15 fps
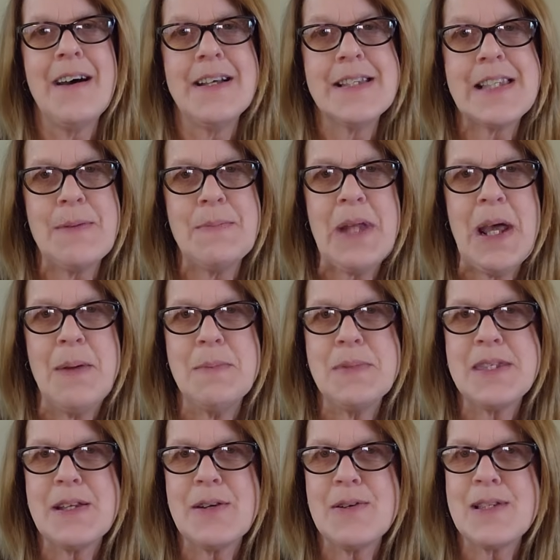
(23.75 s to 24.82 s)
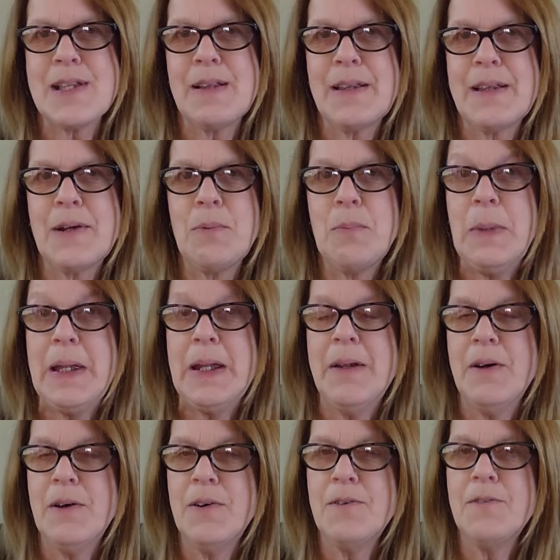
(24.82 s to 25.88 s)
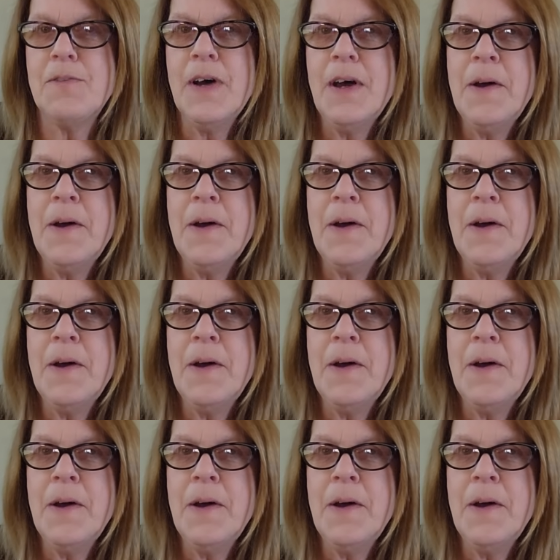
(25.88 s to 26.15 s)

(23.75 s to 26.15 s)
sometimes there's a little bit of